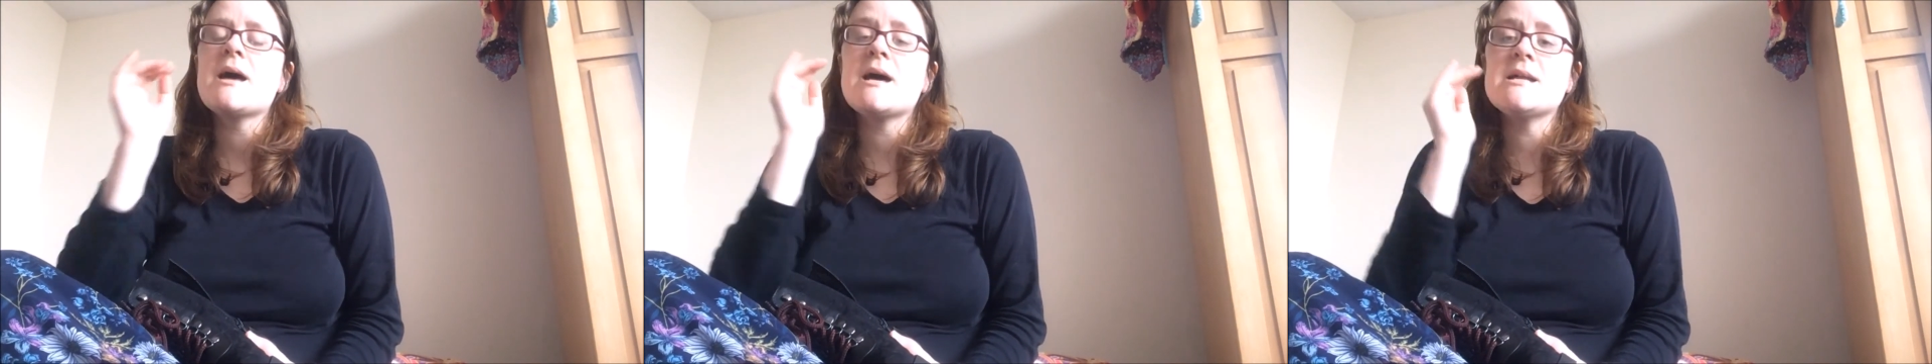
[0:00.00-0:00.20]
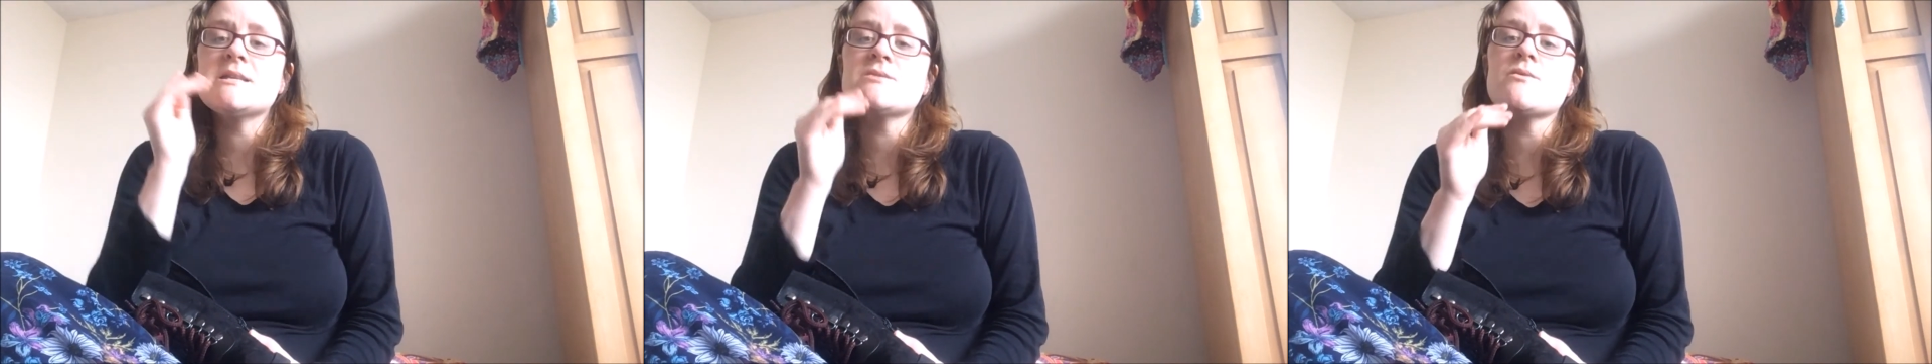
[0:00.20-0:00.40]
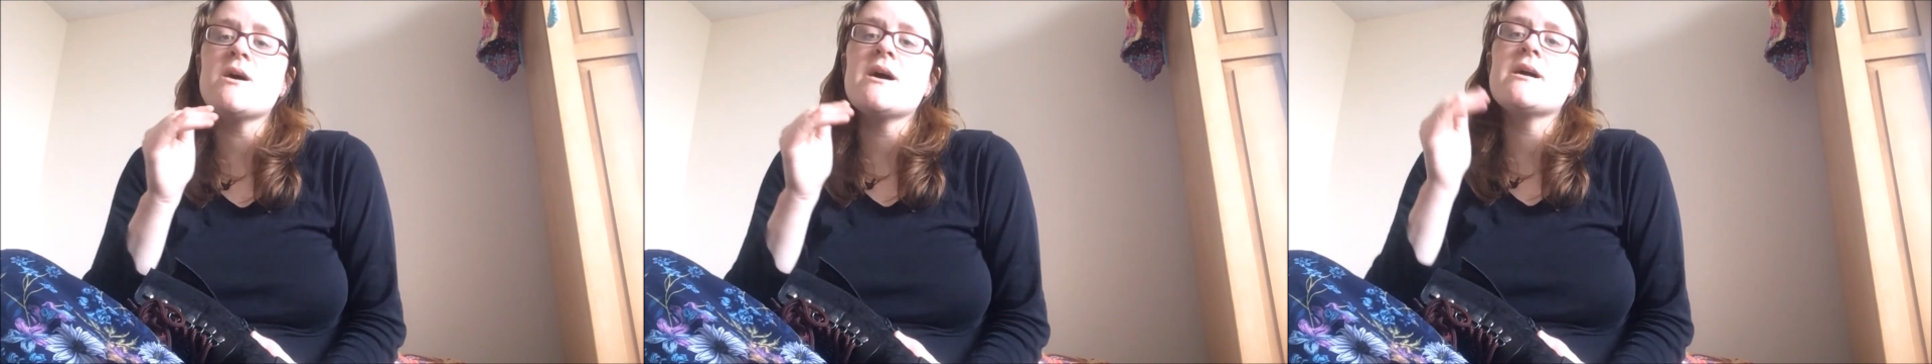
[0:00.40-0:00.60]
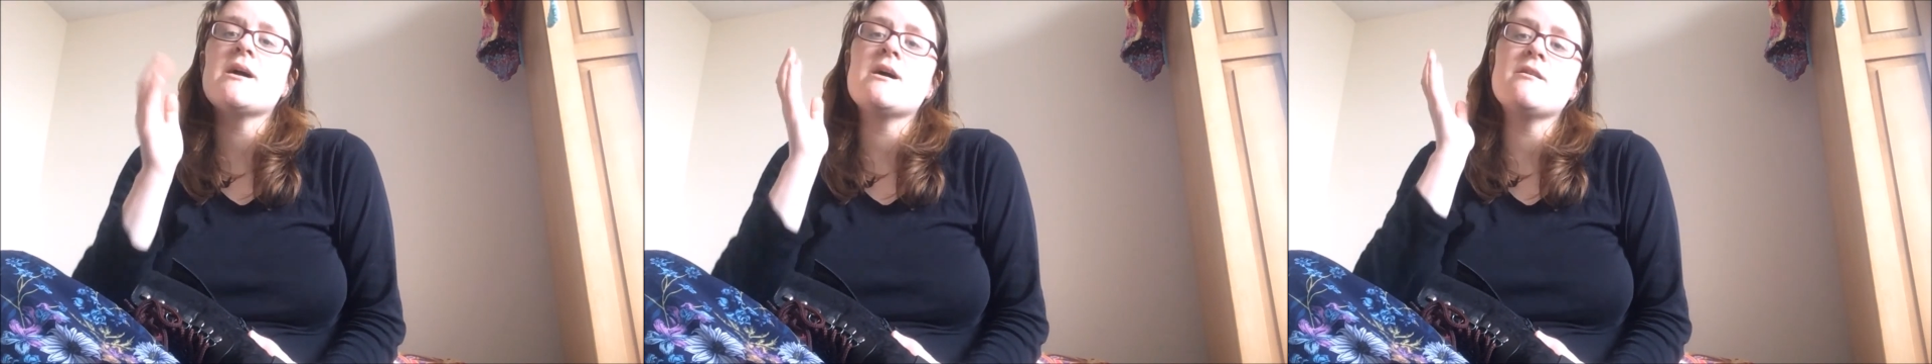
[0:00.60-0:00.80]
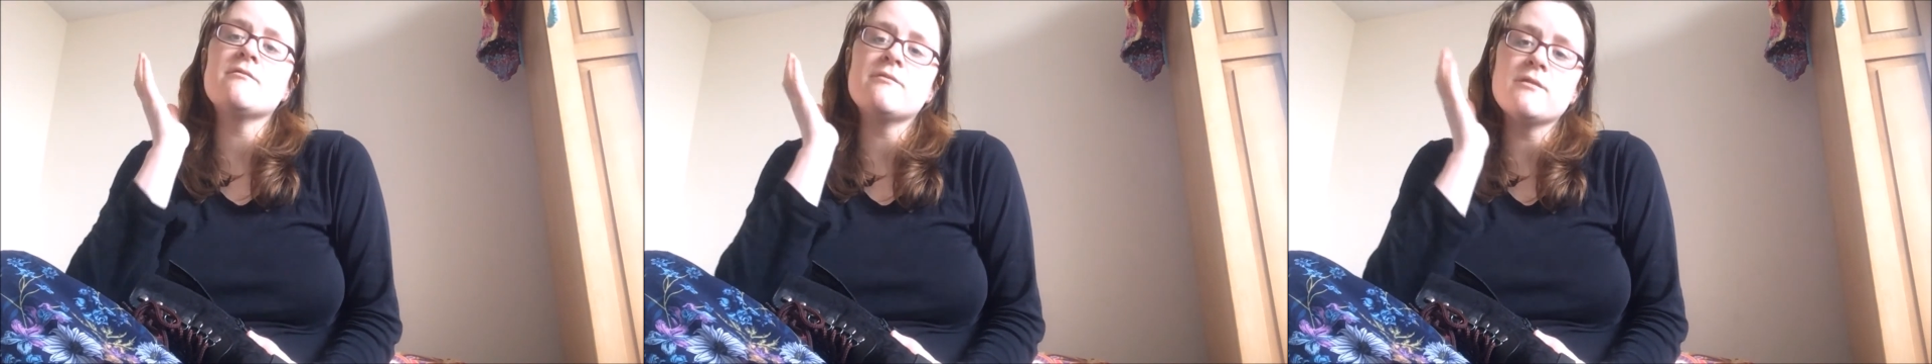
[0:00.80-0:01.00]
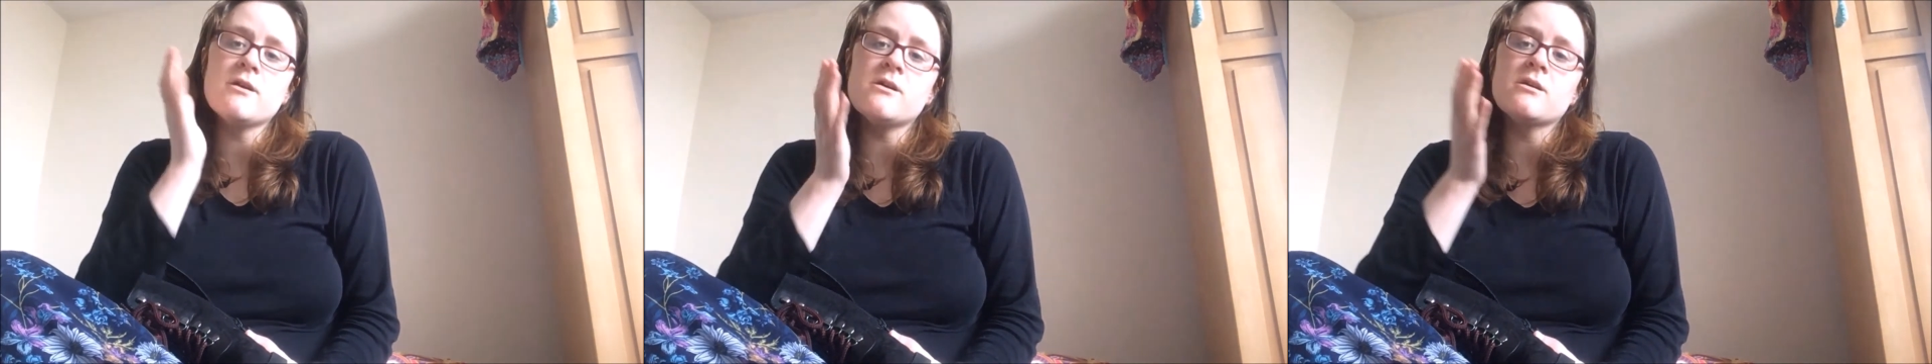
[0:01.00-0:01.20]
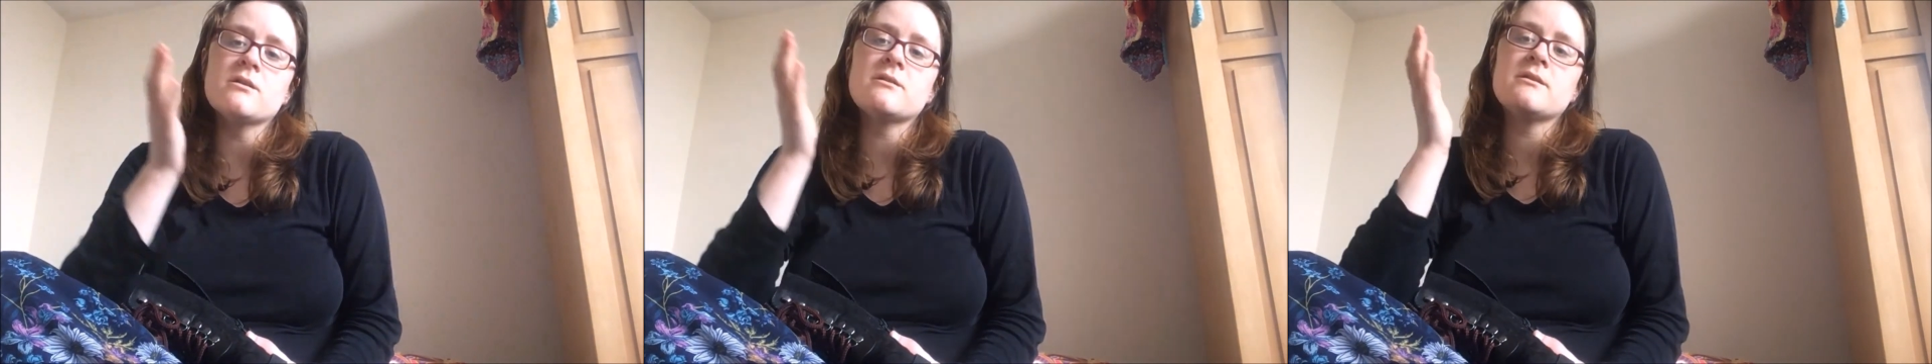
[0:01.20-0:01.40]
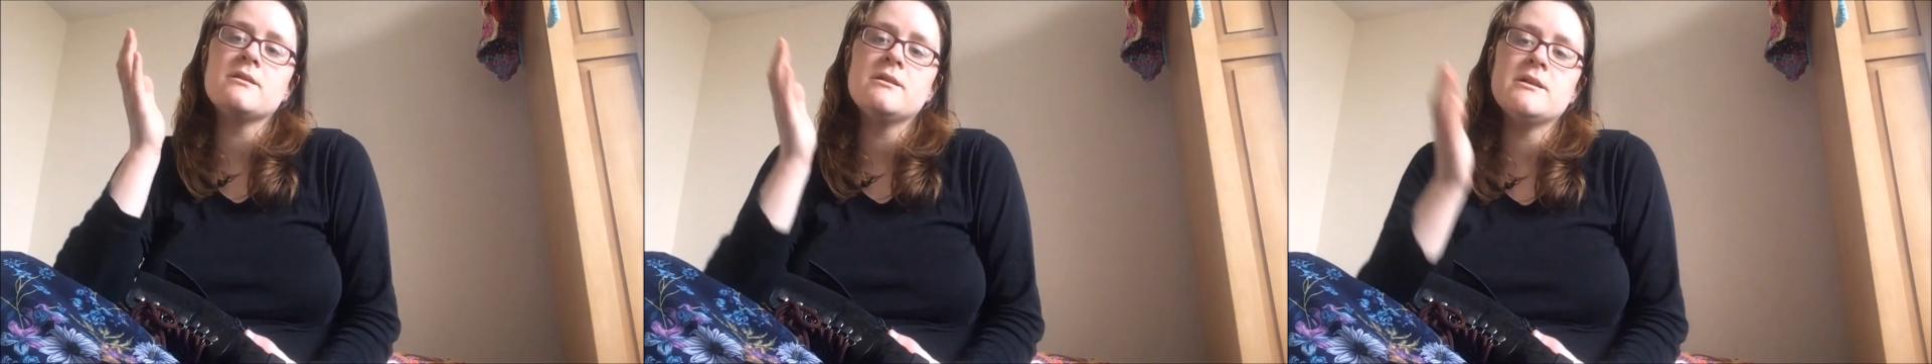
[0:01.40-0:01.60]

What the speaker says: Hence why I vlogged